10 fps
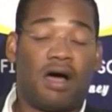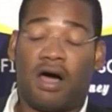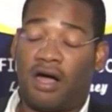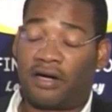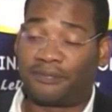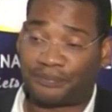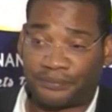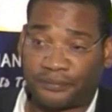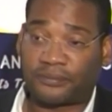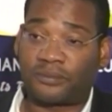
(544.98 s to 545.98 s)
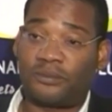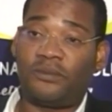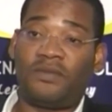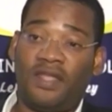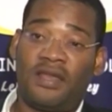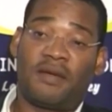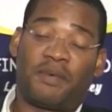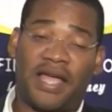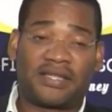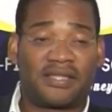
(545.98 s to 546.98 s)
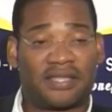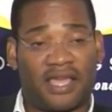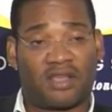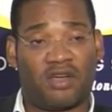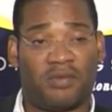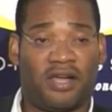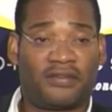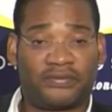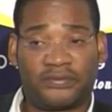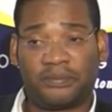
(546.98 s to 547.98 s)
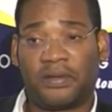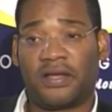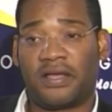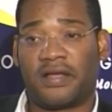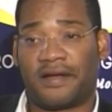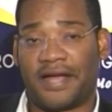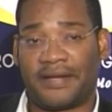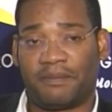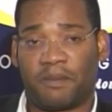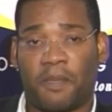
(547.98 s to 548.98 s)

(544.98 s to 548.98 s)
or the prices can come off. All right?